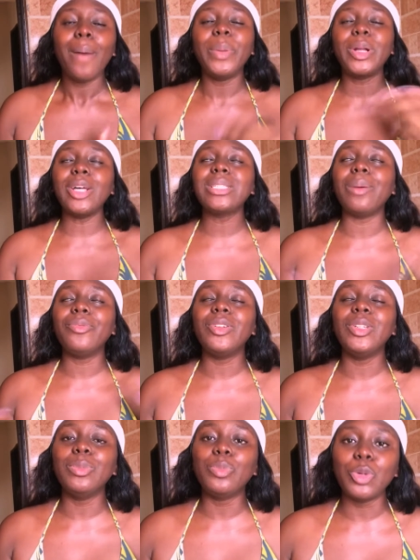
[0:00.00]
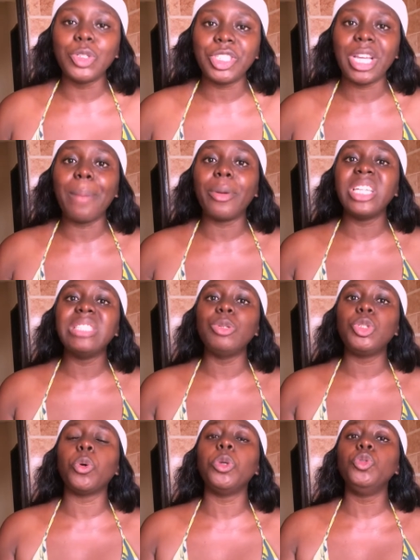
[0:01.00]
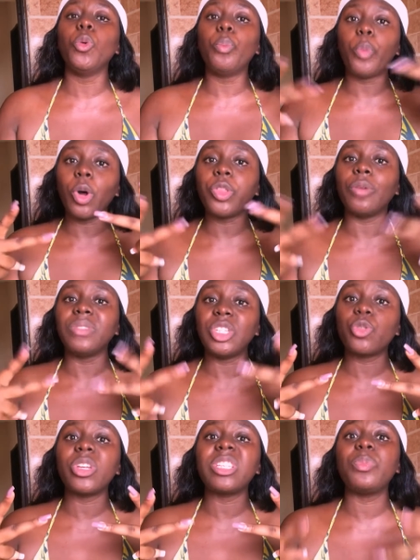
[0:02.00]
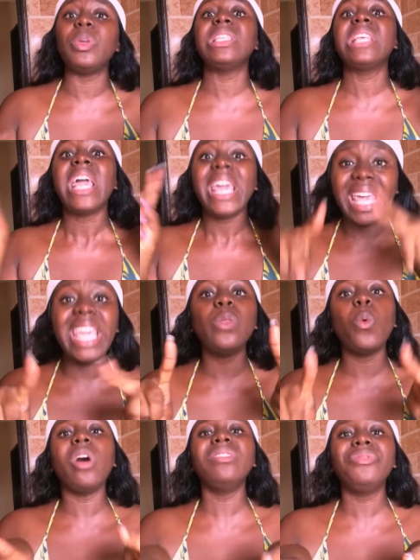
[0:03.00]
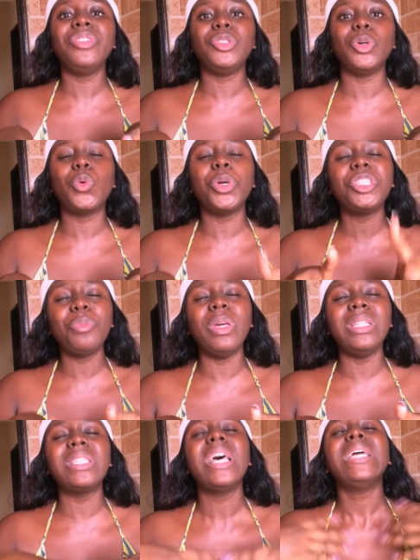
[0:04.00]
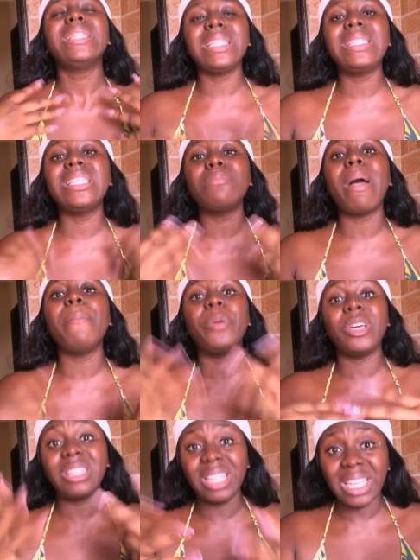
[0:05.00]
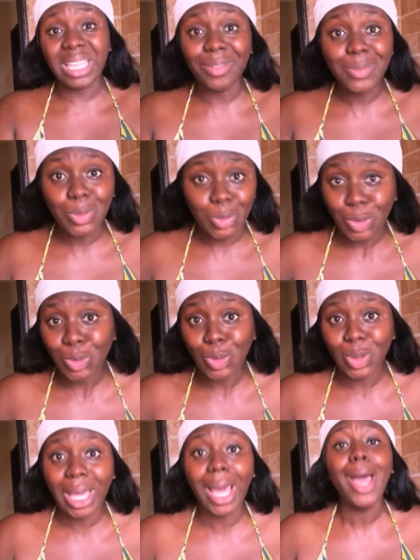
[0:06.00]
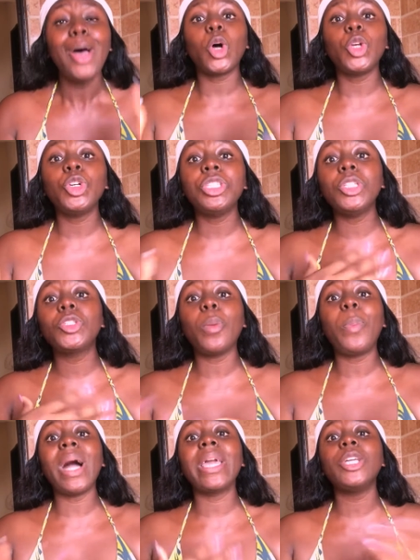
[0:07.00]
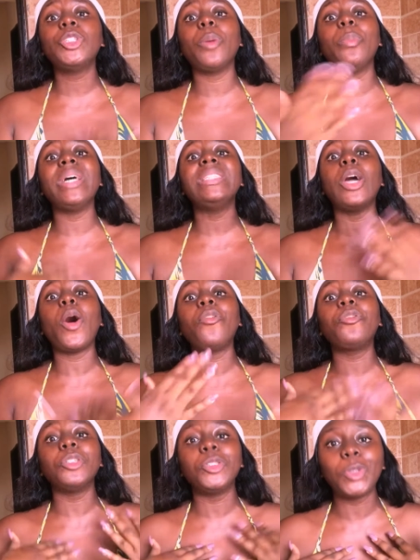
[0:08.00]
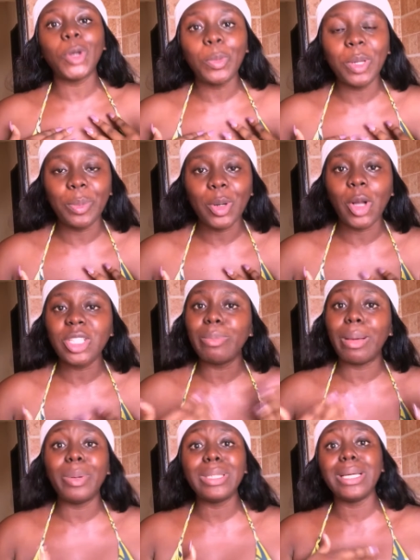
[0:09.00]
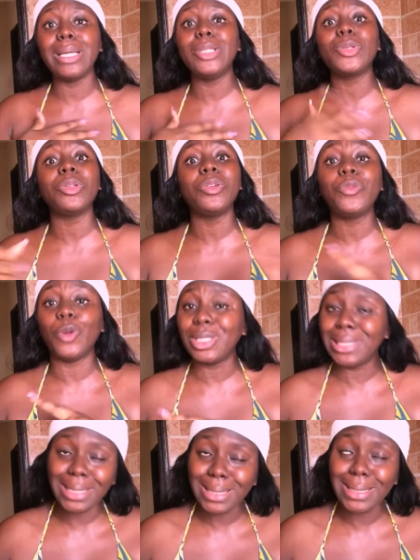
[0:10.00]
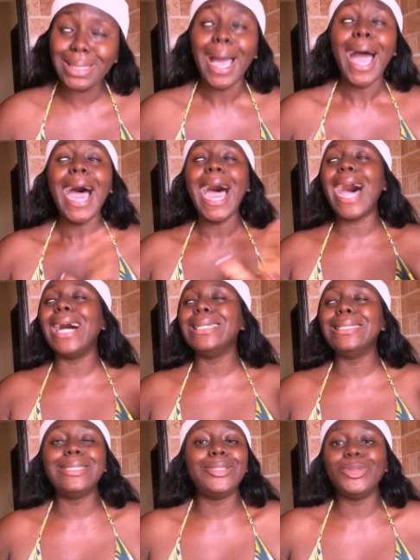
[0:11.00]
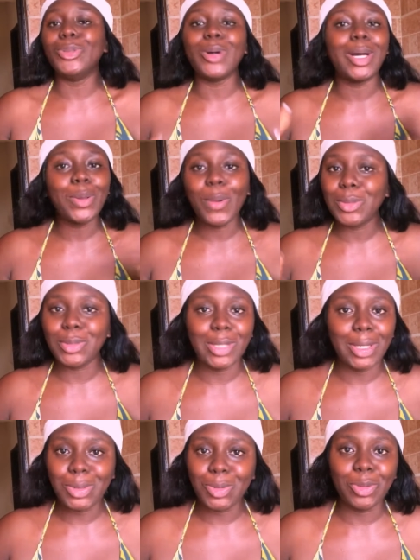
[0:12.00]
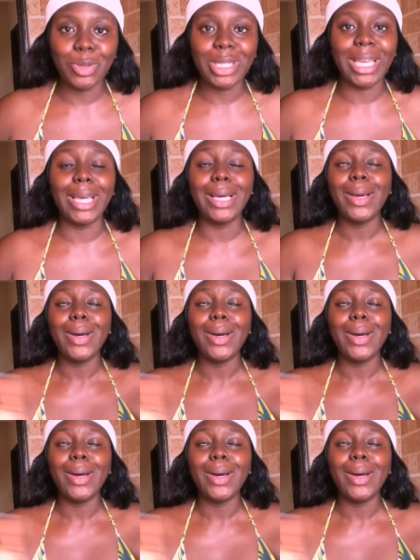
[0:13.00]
because I'm feeling bougie, I'm going to be showing you both of these recipes in one video, which means this is my birthday gift to you. Okay, so you need to package your birthday offerings to me because my birthday is on the fourteenth, and you know I don't want to hear story. Okay,